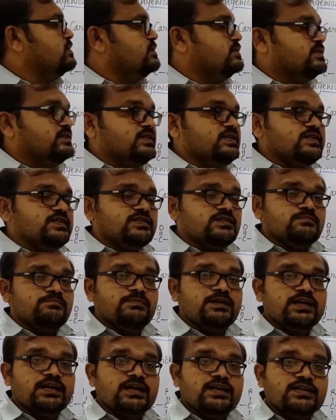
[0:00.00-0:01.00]
this
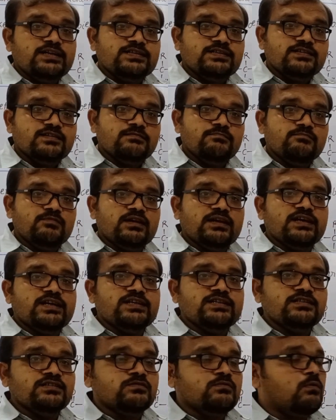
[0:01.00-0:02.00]
mechanism
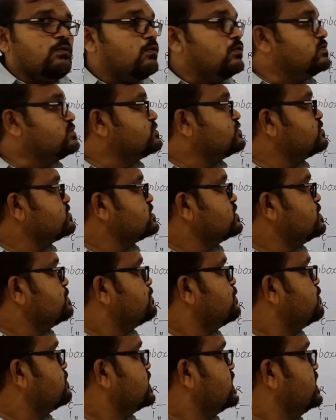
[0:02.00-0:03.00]
is also
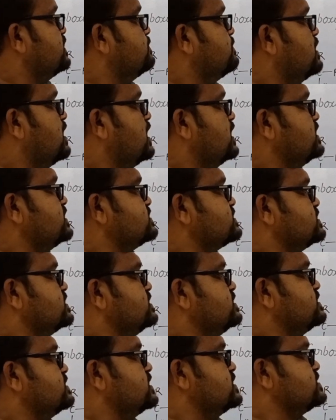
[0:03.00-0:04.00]
supported by
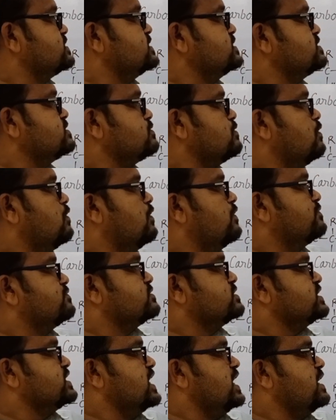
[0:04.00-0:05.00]
synthesis of
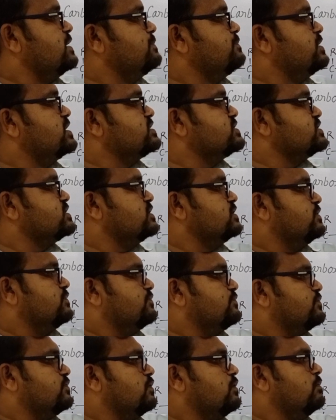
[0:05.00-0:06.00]
same
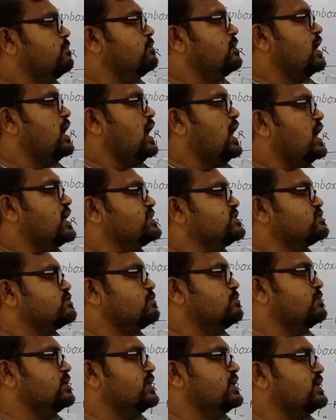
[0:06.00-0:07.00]
ester from
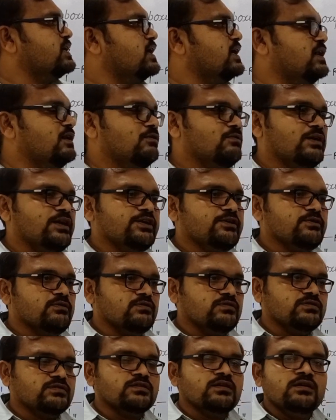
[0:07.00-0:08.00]
isomeric
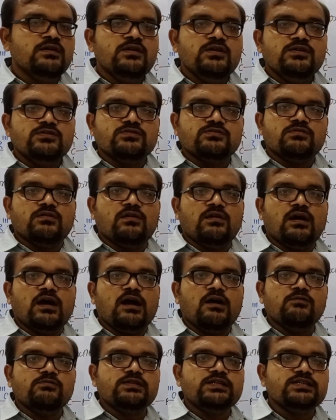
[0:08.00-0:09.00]
haloketones. So
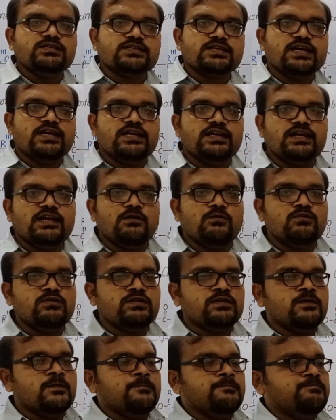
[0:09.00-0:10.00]
how this carried
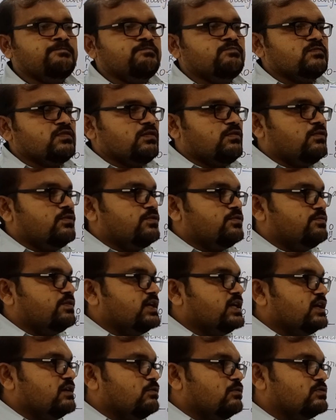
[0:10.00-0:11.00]
out, or we
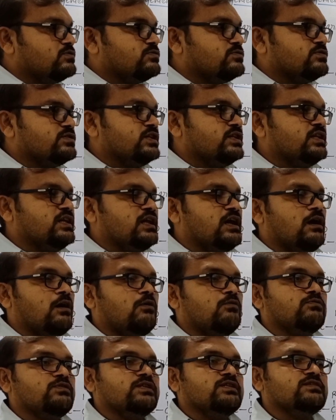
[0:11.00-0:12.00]
can also say that
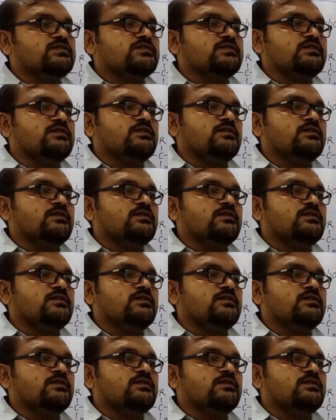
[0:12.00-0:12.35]
how this